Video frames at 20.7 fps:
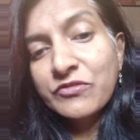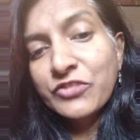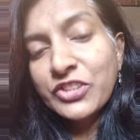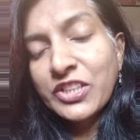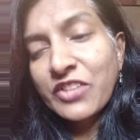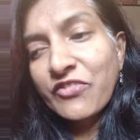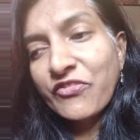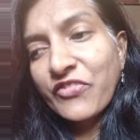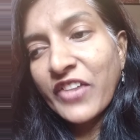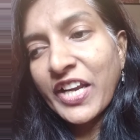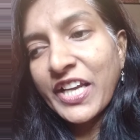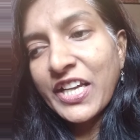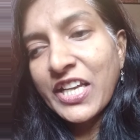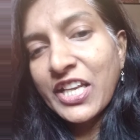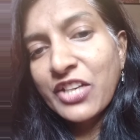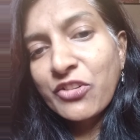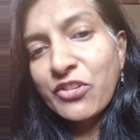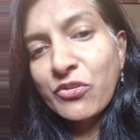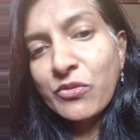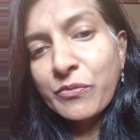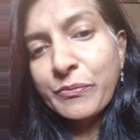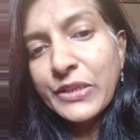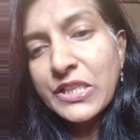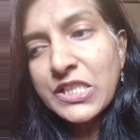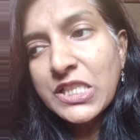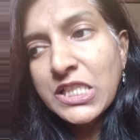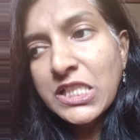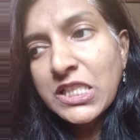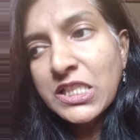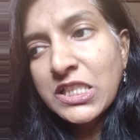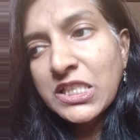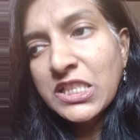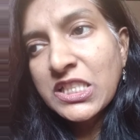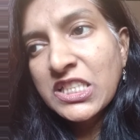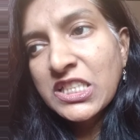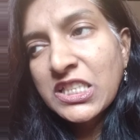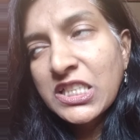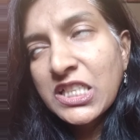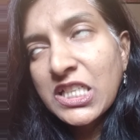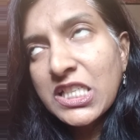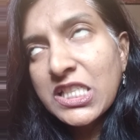for that 5-10 rupees.
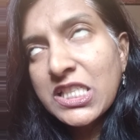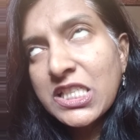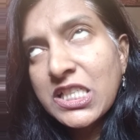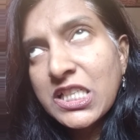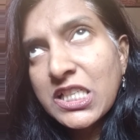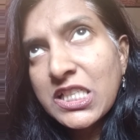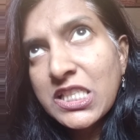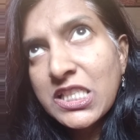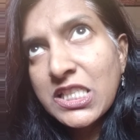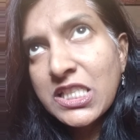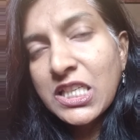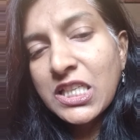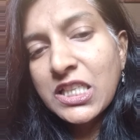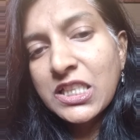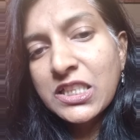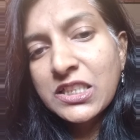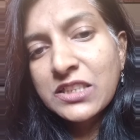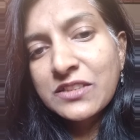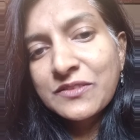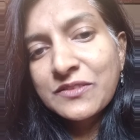Disgusting.